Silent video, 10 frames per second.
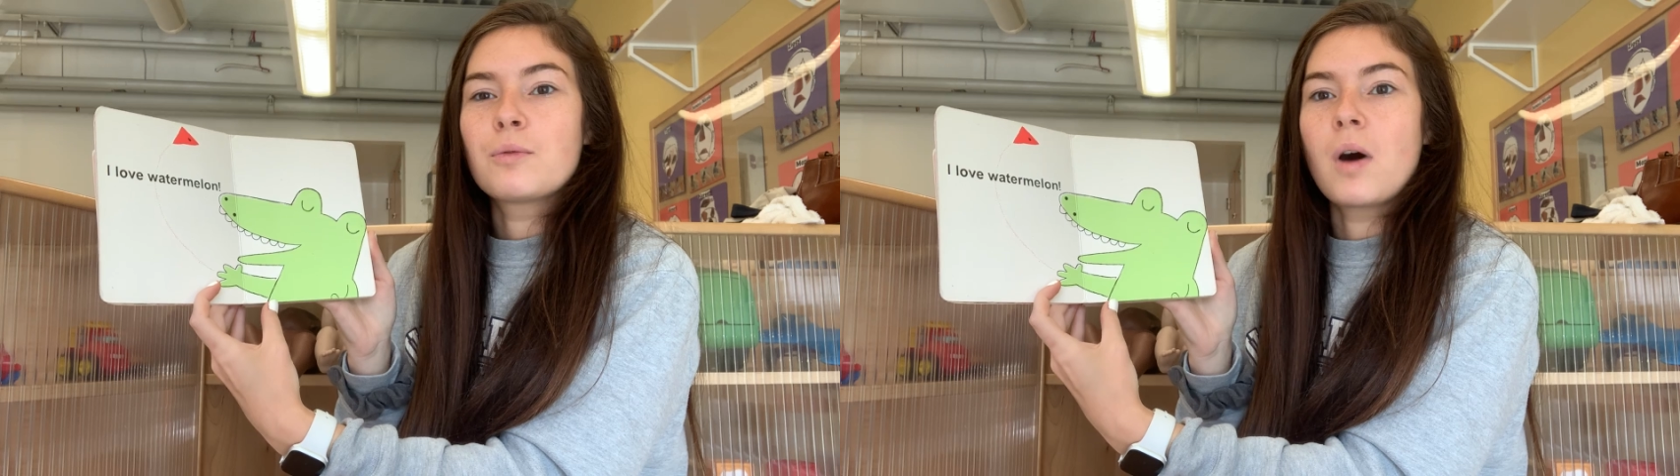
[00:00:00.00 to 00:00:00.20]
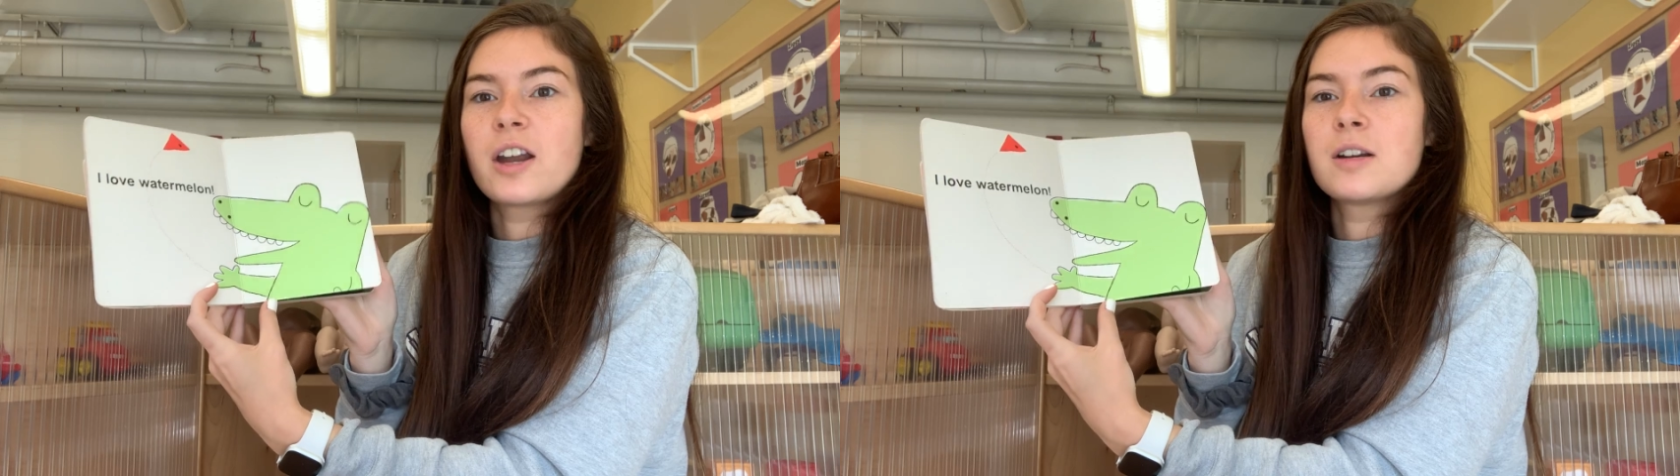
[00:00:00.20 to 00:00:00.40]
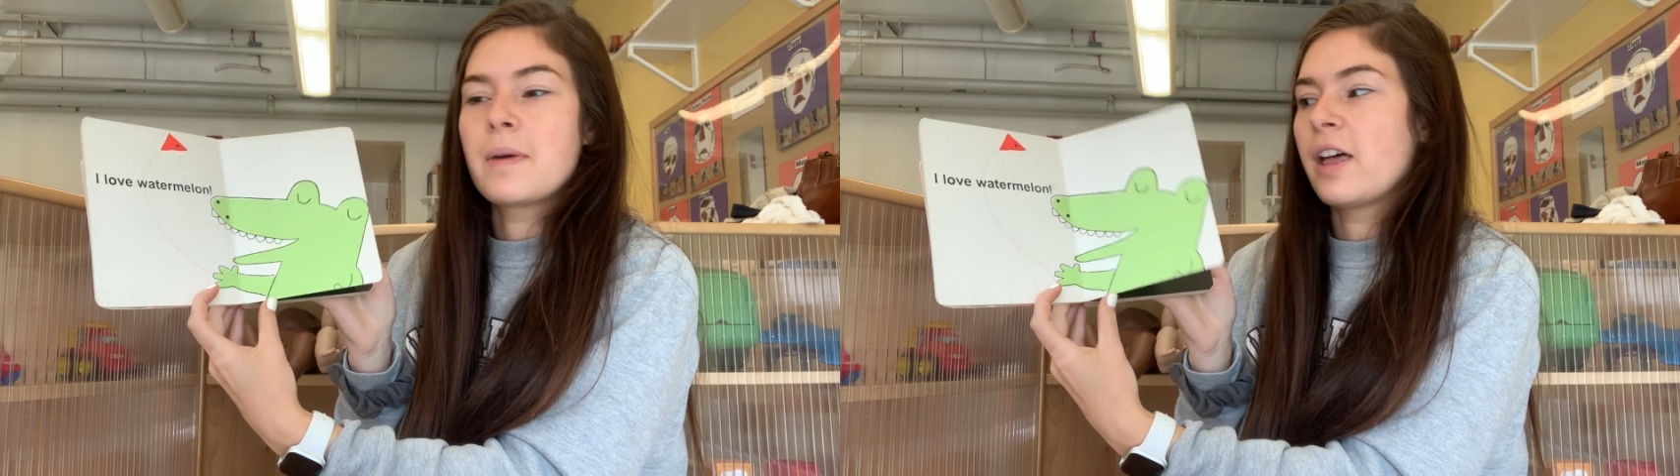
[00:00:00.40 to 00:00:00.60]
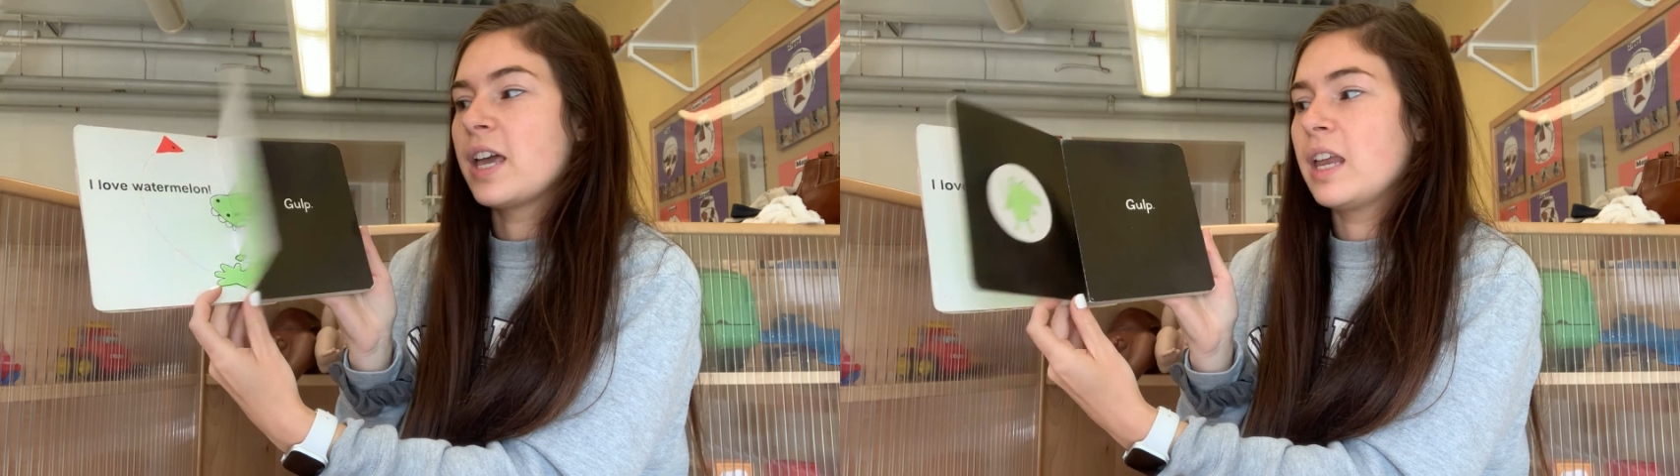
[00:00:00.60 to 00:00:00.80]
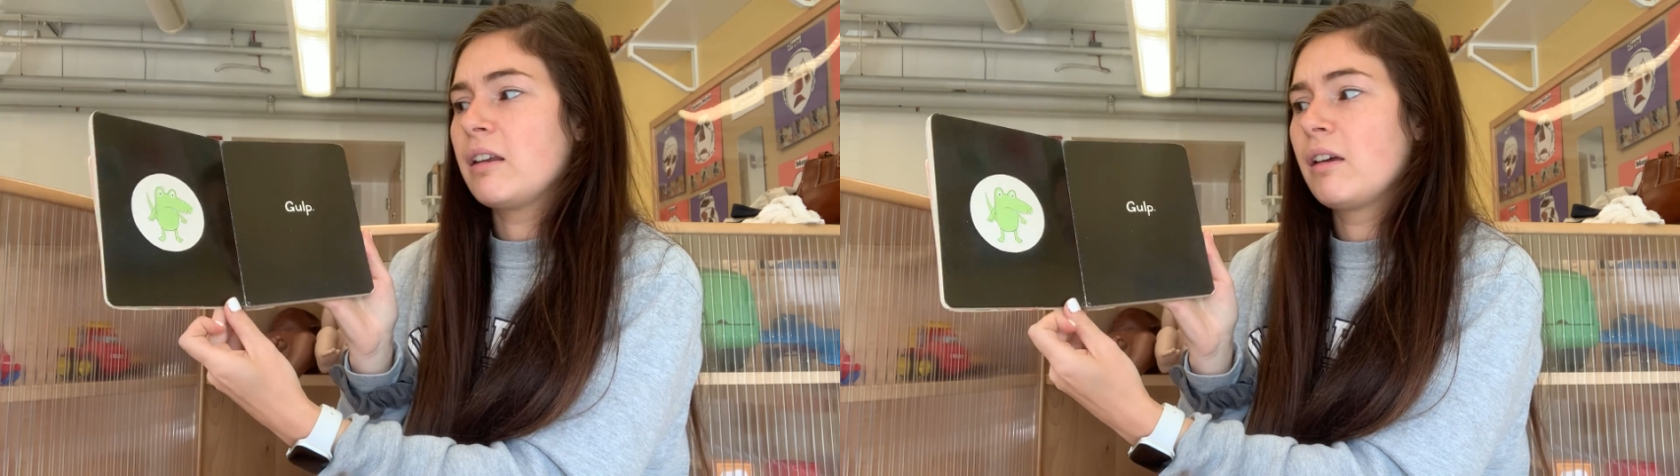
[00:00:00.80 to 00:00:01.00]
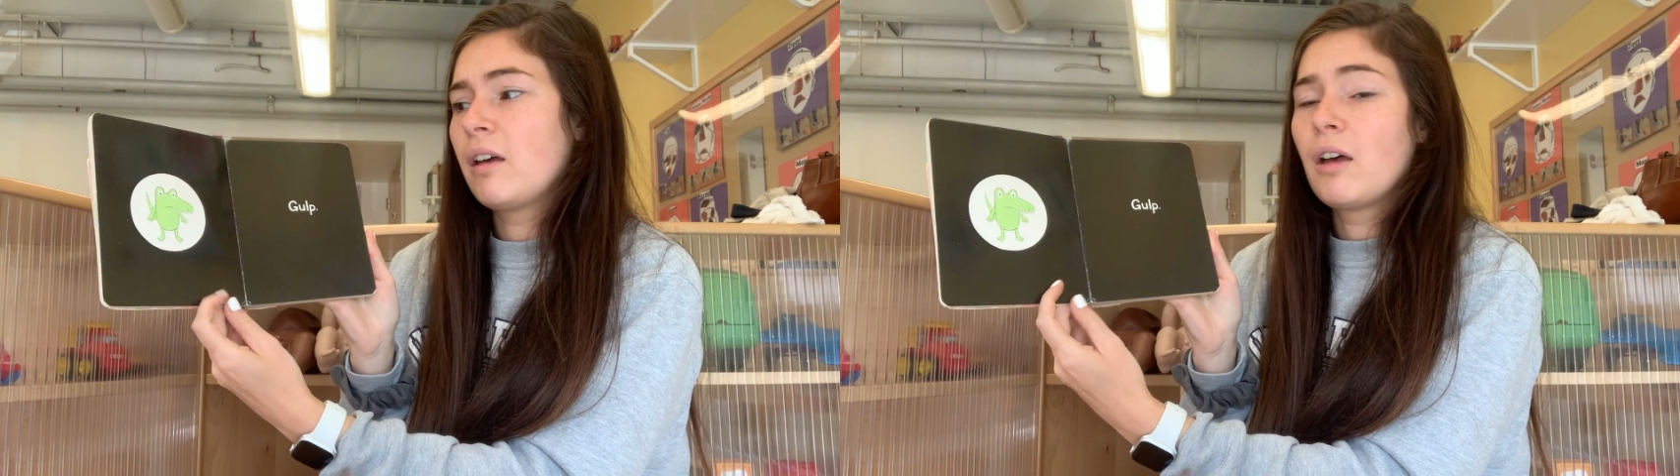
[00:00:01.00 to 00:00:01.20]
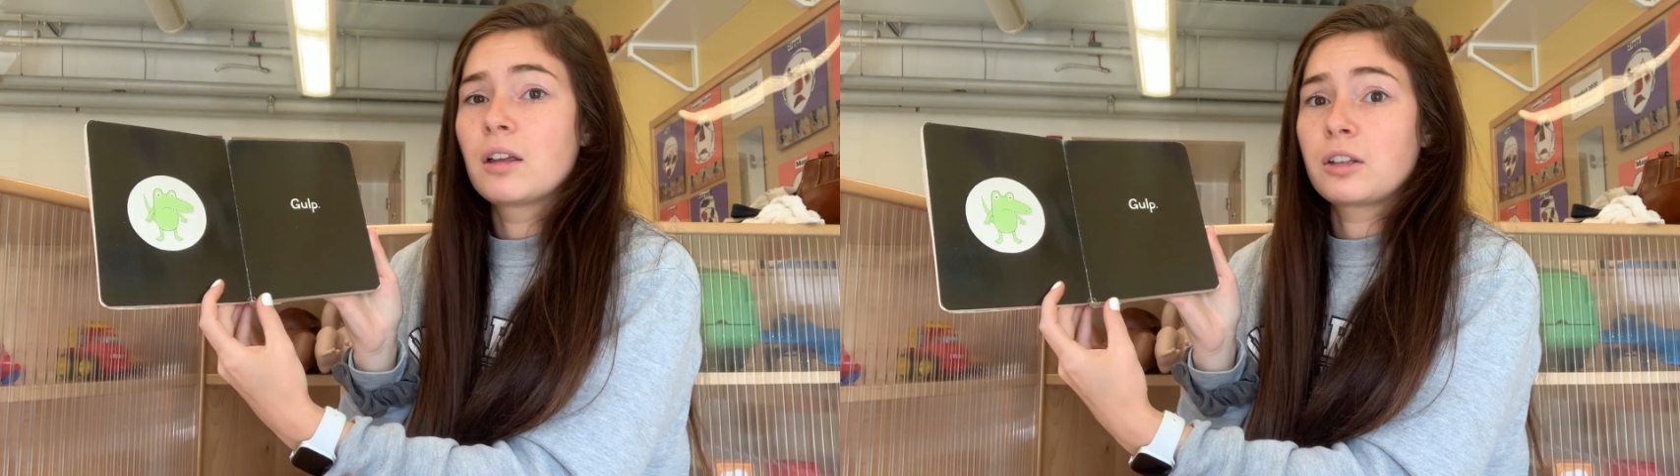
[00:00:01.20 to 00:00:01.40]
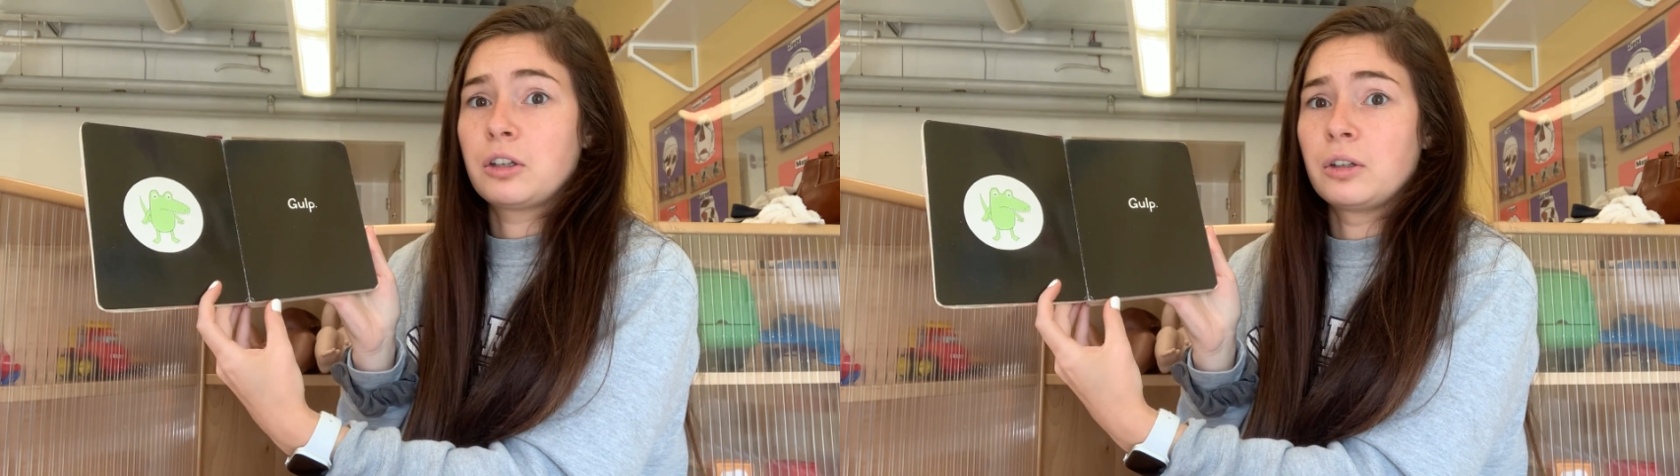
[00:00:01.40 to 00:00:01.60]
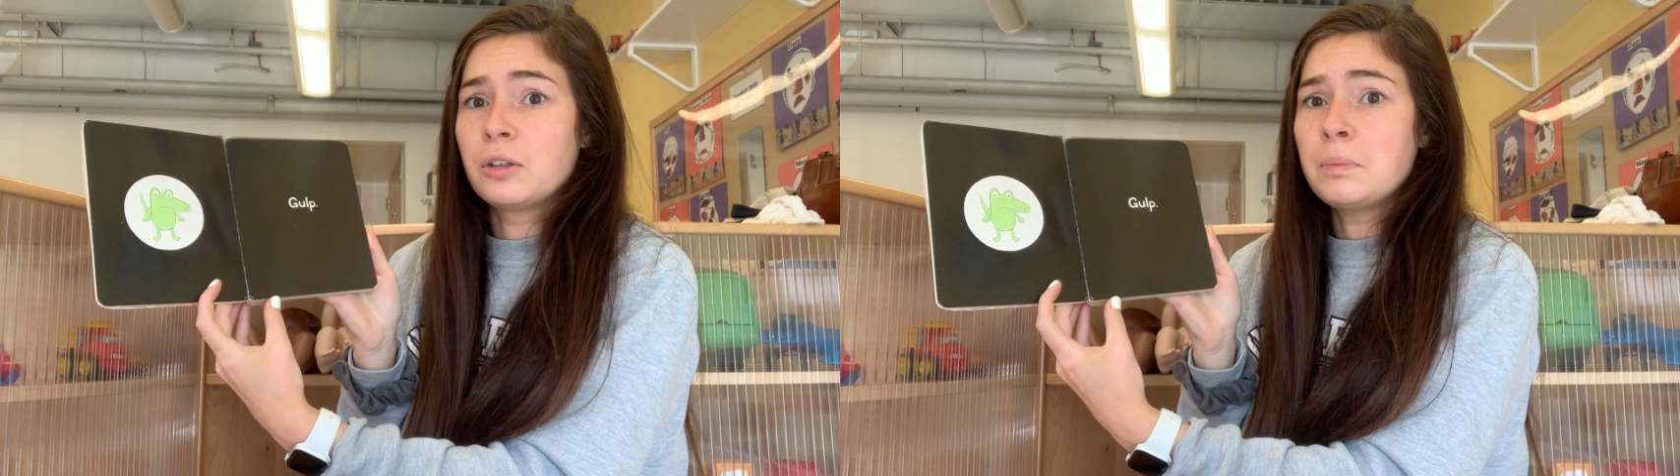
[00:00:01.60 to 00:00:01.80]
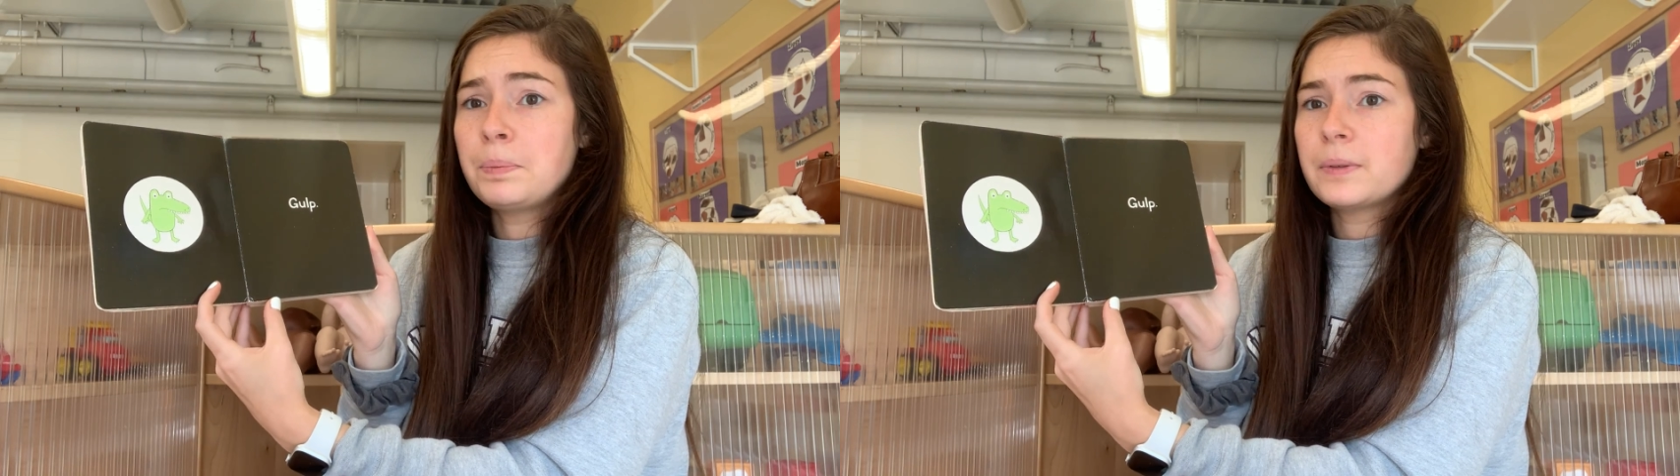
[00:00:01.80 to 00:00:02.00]
watermelon.
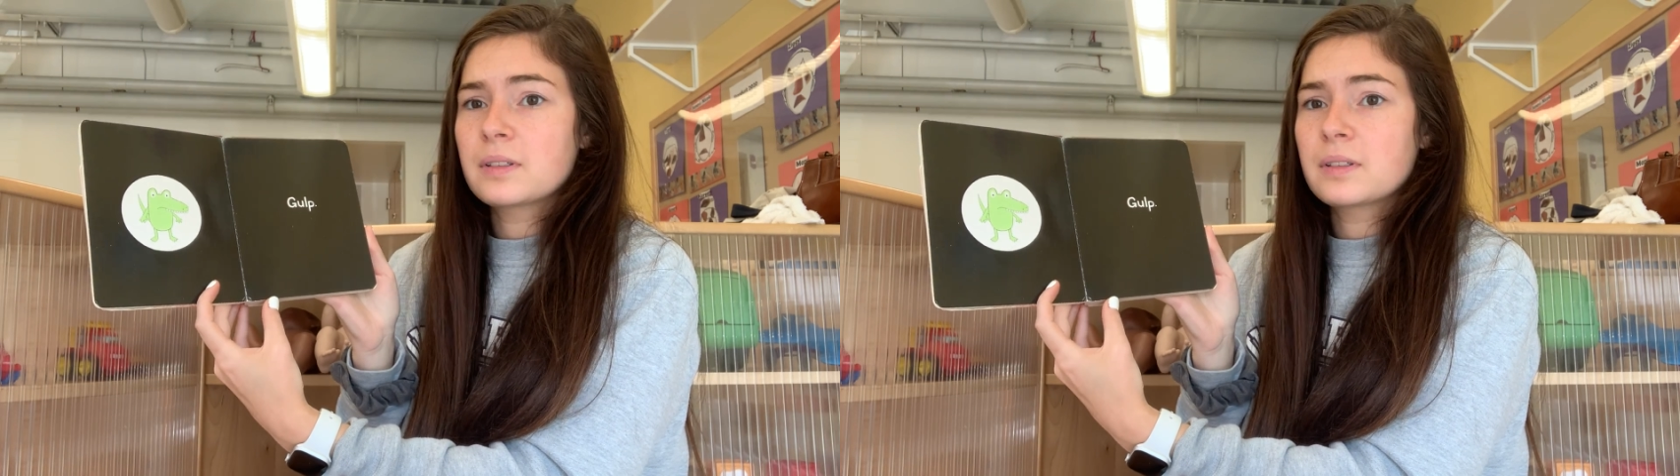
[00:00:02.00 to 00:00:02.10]
Gulp.